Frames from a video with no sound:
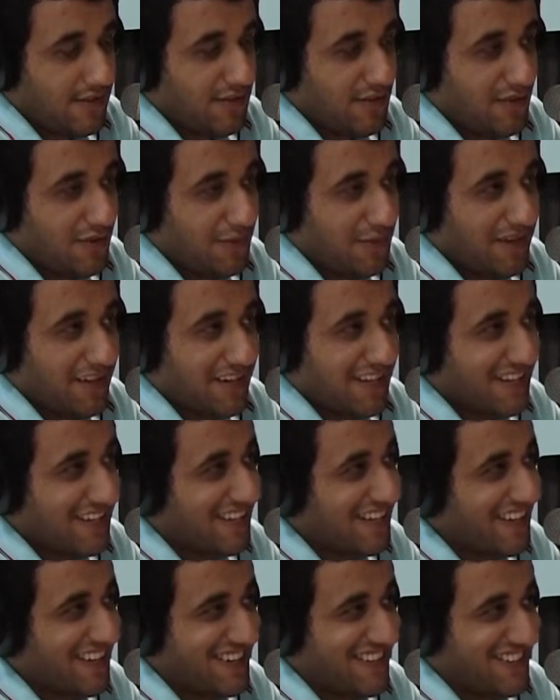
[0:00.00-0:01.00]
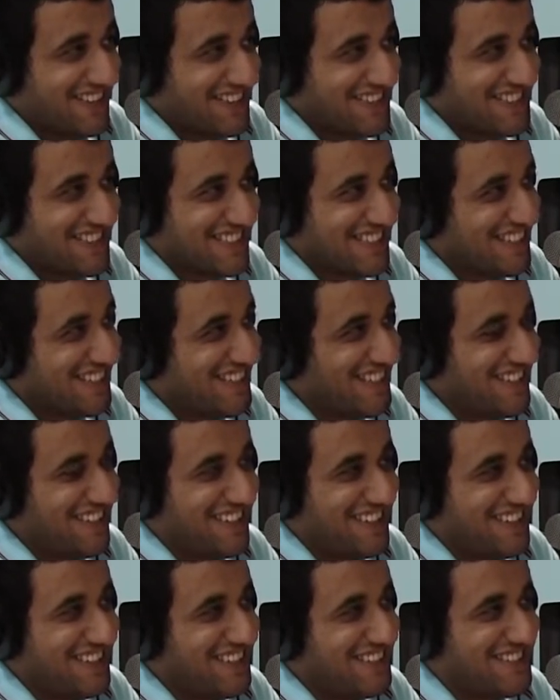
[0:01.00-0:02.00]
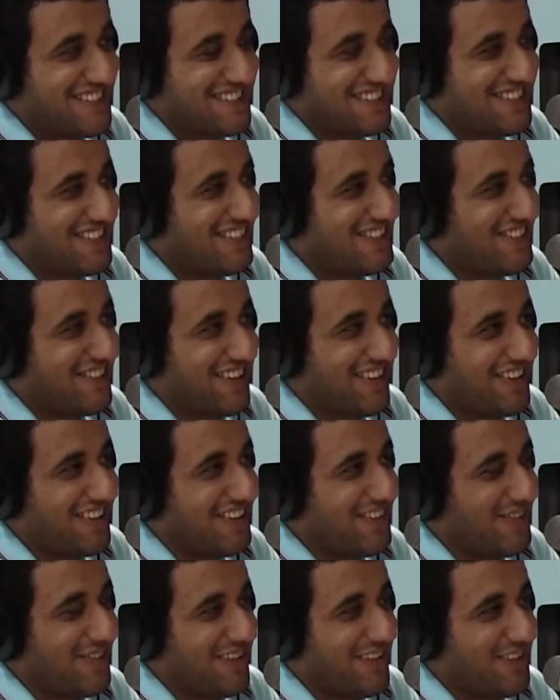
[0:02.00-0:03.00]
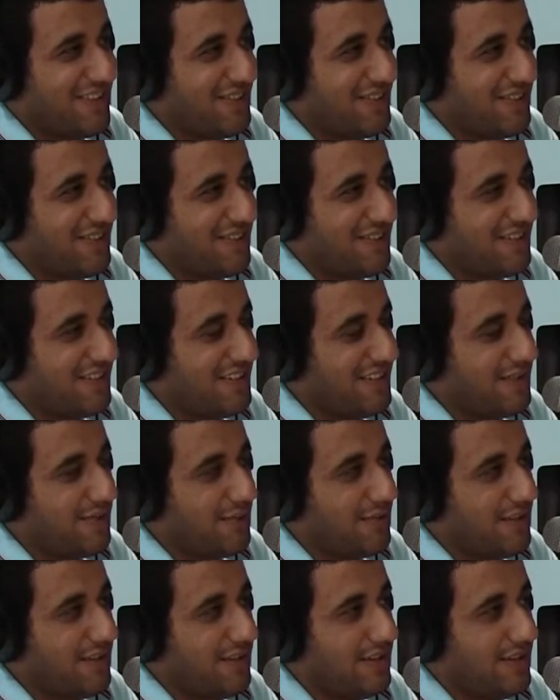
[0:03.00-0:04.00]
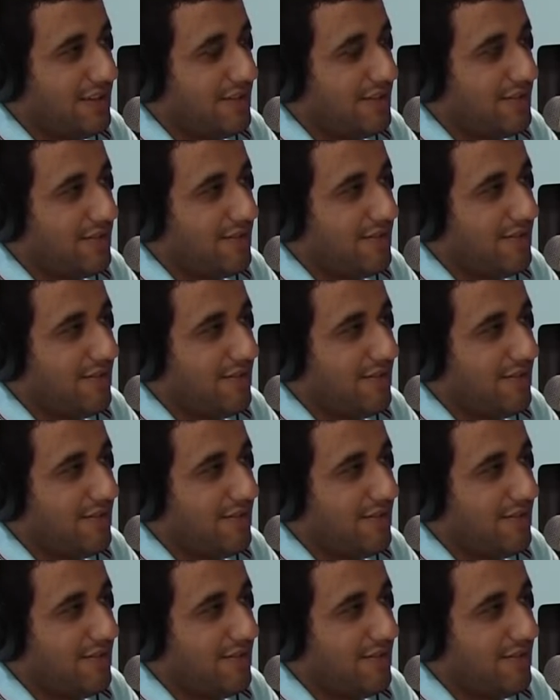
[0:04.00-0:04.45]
Nobody cares. You are the one who only will know.